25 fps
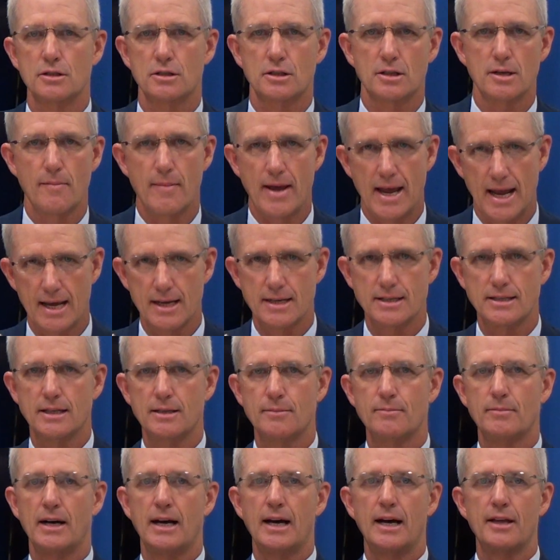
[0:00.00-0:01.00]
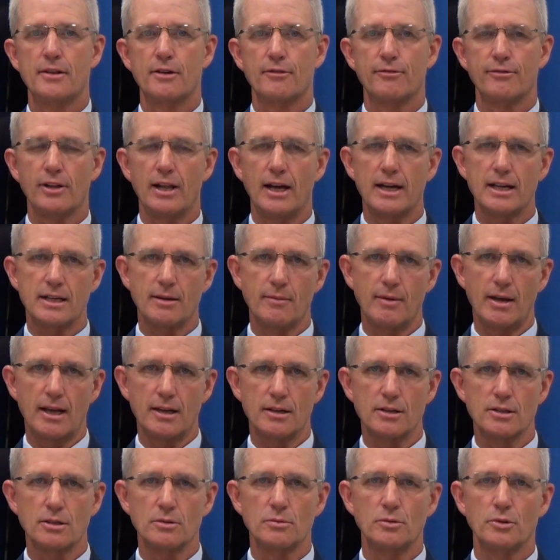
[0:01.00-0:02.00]
commanded by their flight
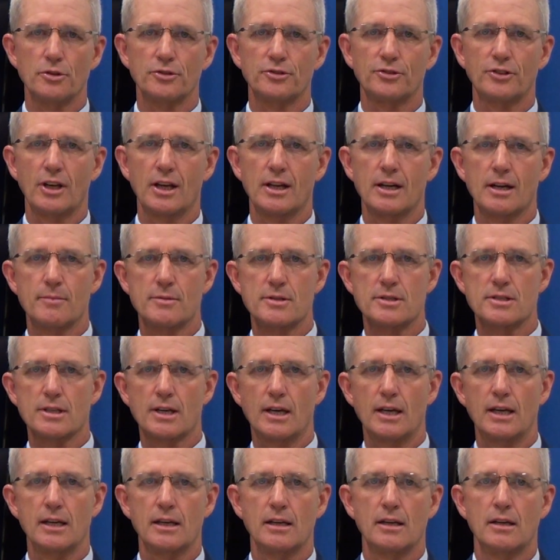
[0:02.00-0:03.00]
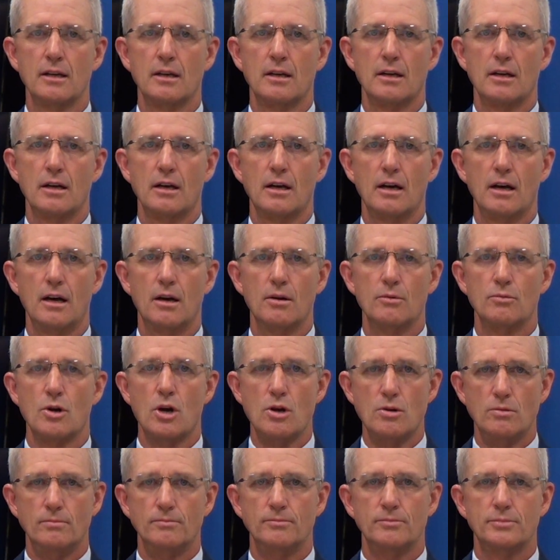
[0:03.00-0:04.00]
commander. We'll stand up and say,
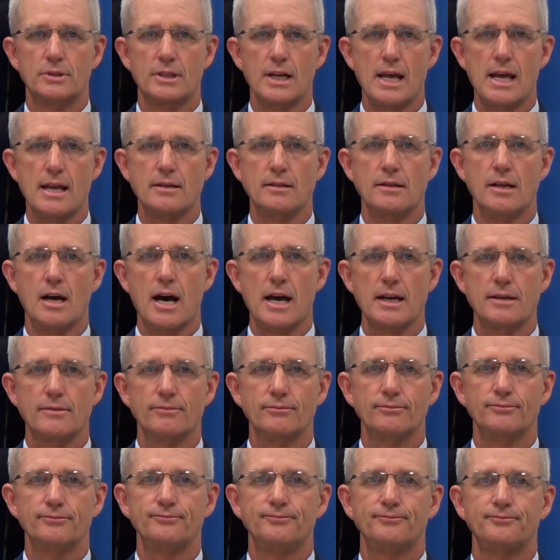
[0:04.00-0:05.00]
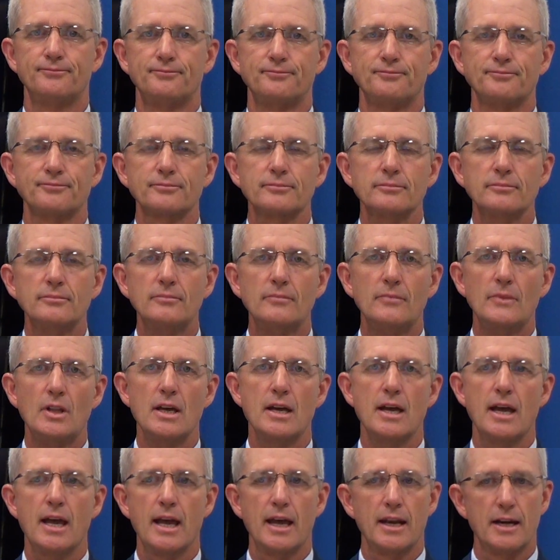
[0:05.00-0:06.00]
room 10, up!
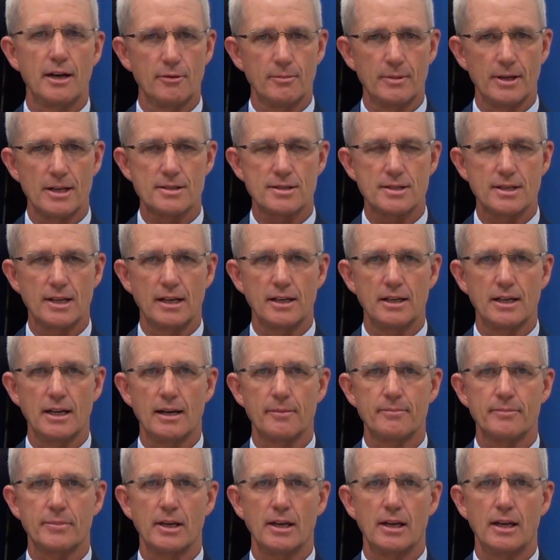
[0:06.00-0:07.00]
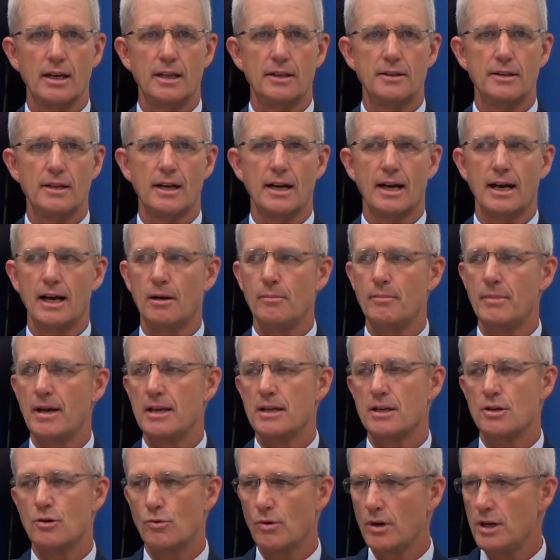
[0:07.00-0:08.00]
And everybody will stand up, and then I
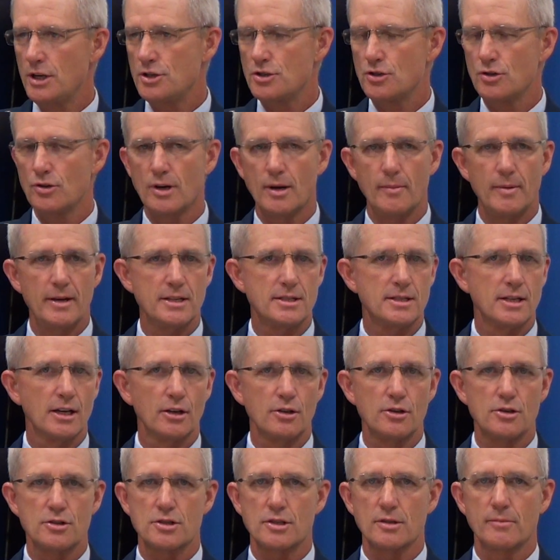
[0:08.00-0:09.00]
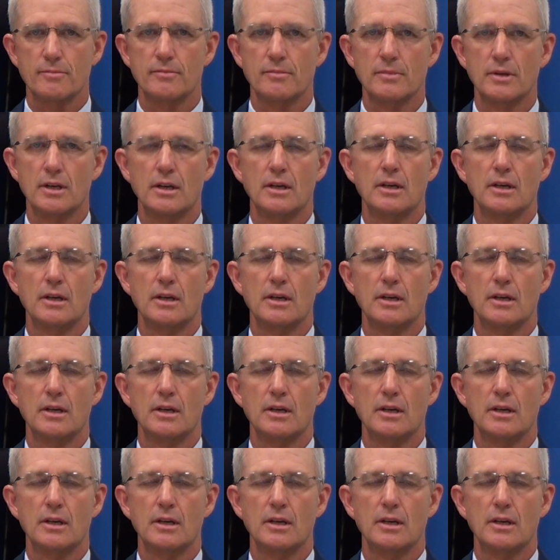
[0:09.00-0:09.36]
may greet you. I may tell you some